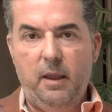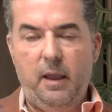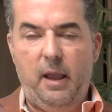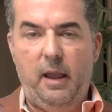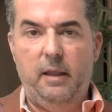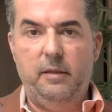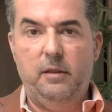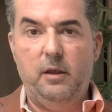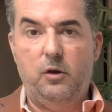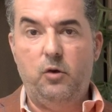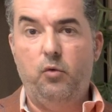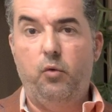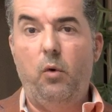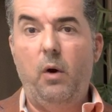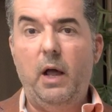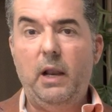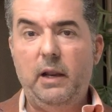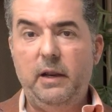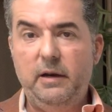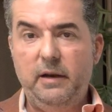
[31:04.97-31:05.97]
and the
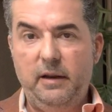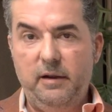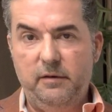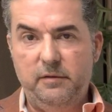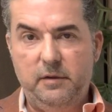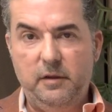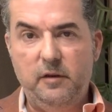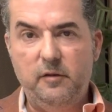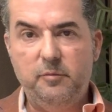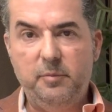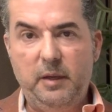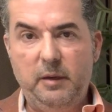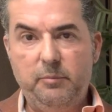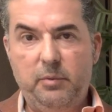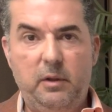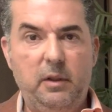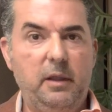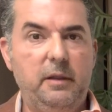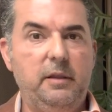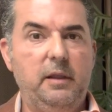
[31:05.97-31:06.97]
quality of these
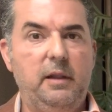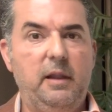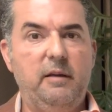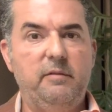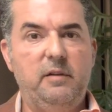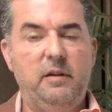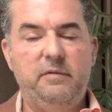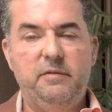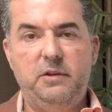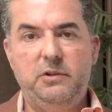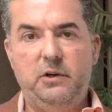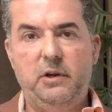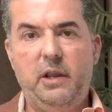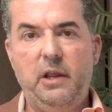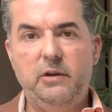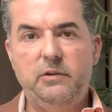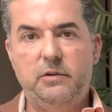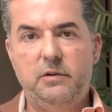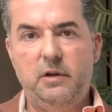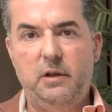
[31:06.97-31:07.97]
people and the level of
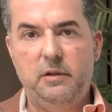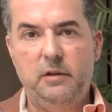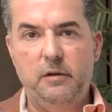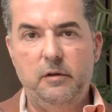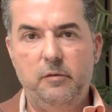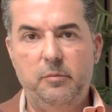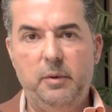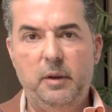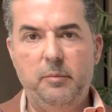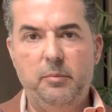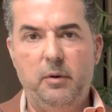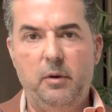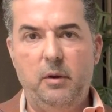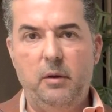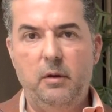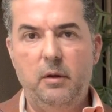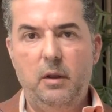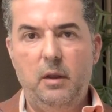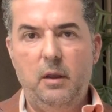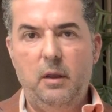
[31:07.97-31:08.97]
education on these
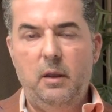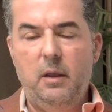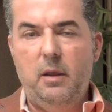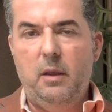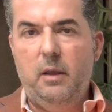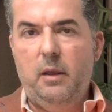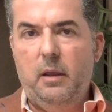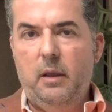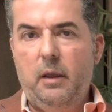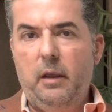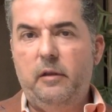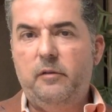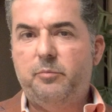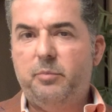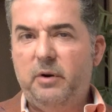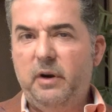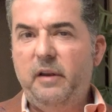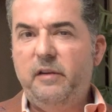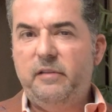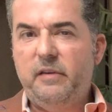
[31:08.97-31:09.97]
people is
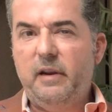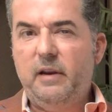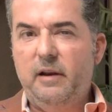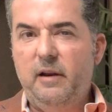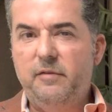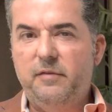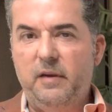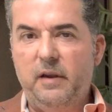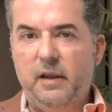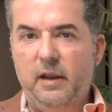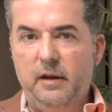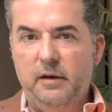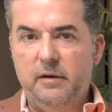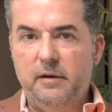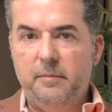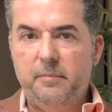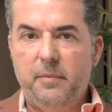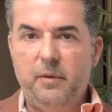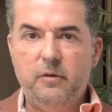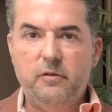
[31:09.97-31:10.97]
pretty significant.
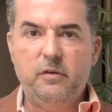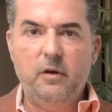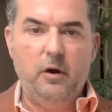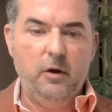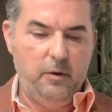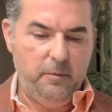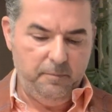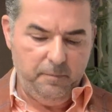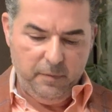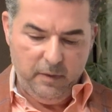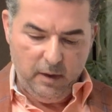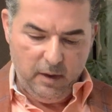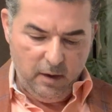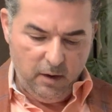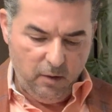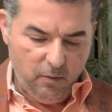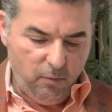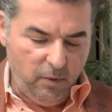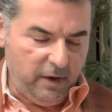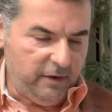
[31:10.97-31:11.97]
So
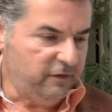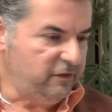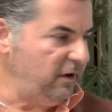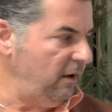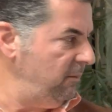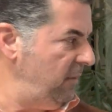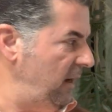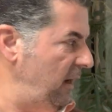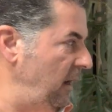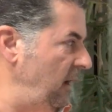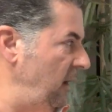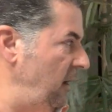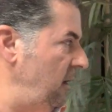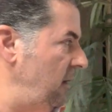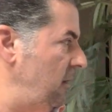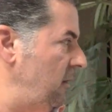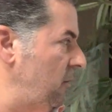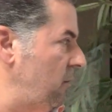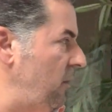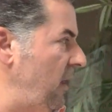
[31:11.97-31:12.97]
when somebody
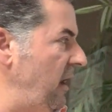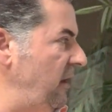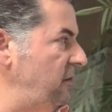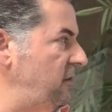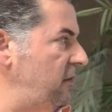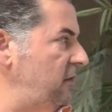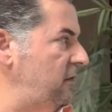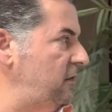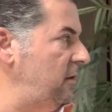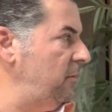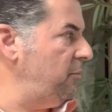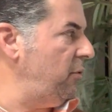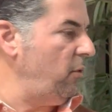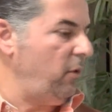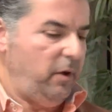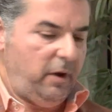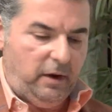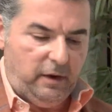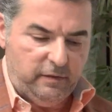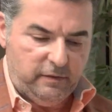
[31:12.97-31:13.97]
raises the
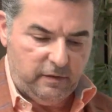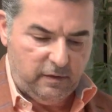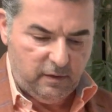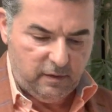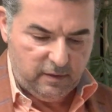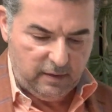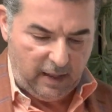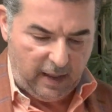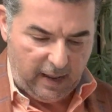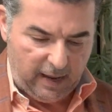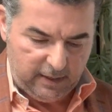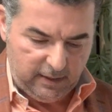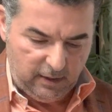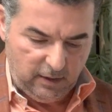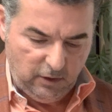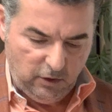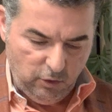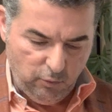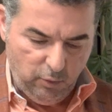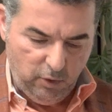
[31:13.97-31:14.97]
point that
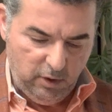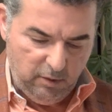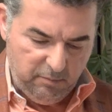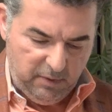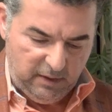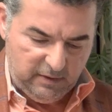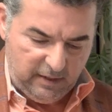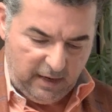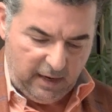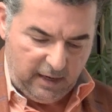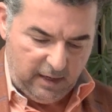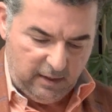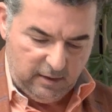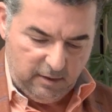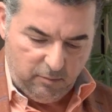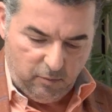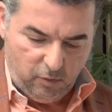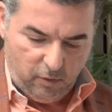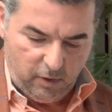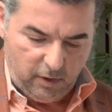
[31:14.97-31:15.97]
you wouldn't be taking
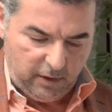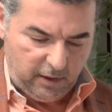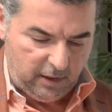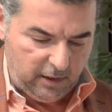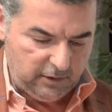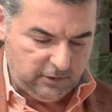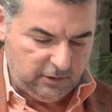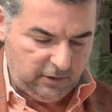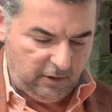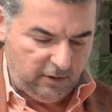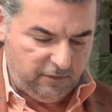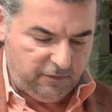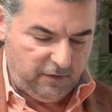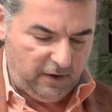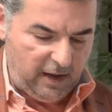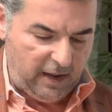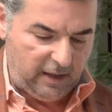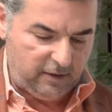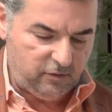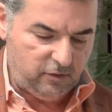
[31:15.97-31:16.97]
the mortgage if
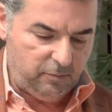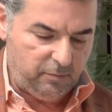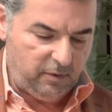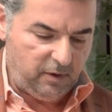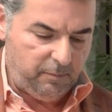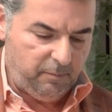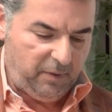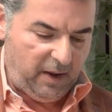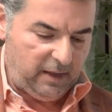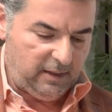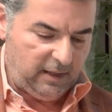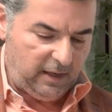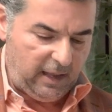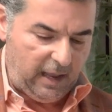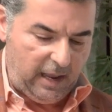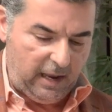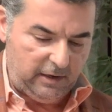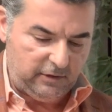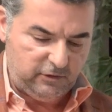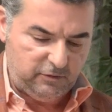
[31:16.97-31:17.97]
you had to pay the
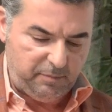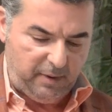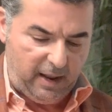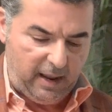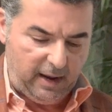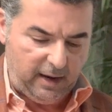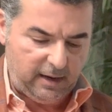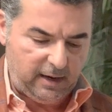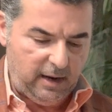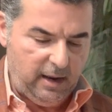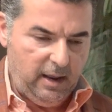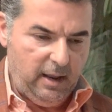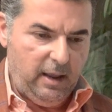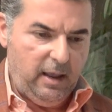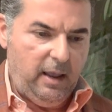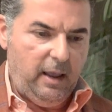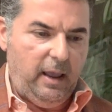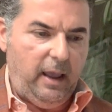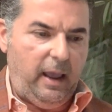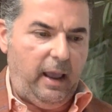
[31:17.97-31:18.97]
cash back,
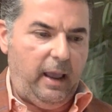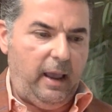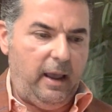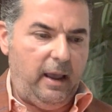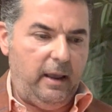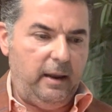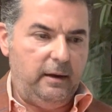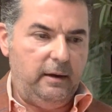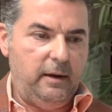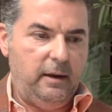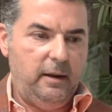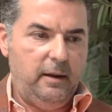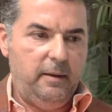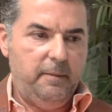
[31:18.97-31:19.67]
and